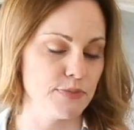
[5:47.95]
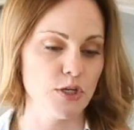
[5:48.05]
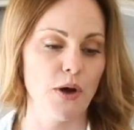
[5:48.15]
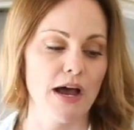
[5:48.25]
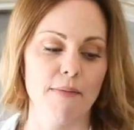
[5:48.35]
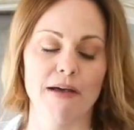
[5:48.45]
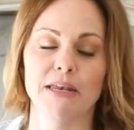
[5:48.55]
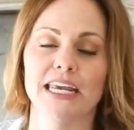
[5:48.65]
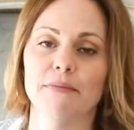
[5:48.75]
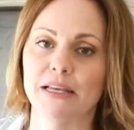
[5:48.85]
So I'm
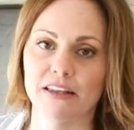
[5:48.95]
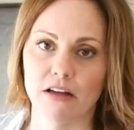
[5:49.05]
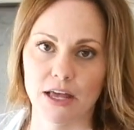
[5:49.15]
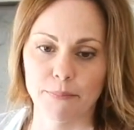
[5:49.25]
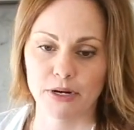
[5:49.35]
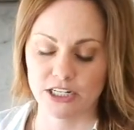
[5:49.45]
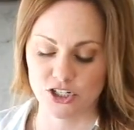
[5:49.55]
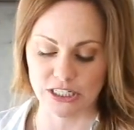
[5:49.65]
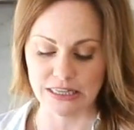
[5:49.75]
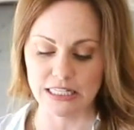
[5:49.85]
gonna get my little helper because
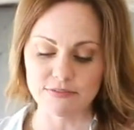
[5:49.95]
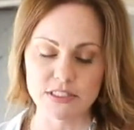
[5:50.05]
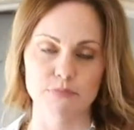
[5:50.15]
she loves